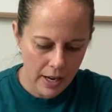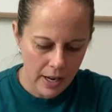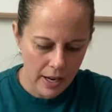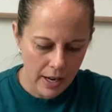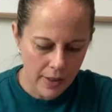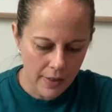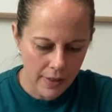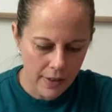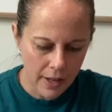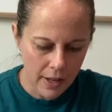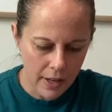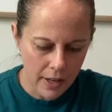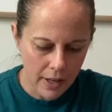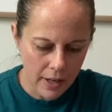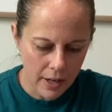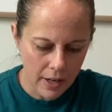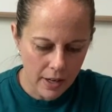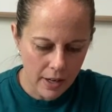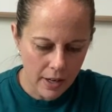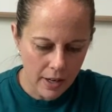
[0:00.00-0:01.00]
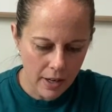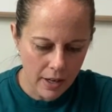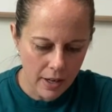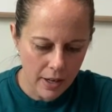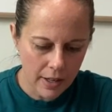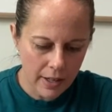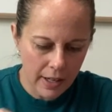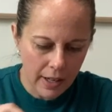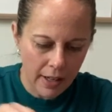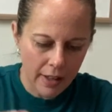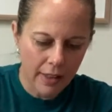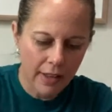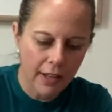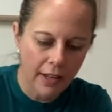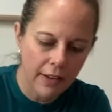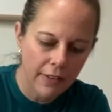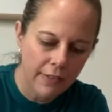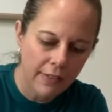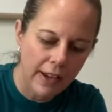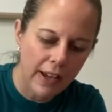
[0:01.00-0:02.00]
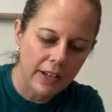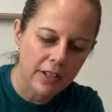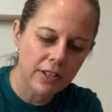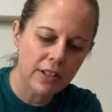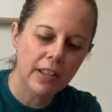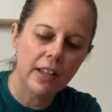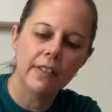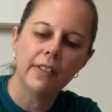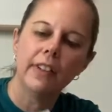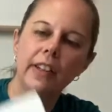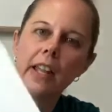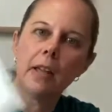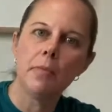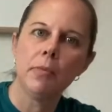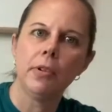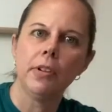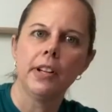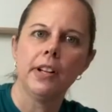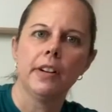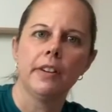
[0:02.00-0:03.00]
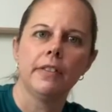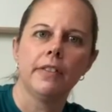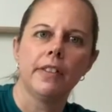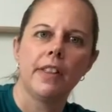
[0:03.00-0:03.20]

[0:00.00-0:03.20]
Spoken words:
And then yeah, they have a label here for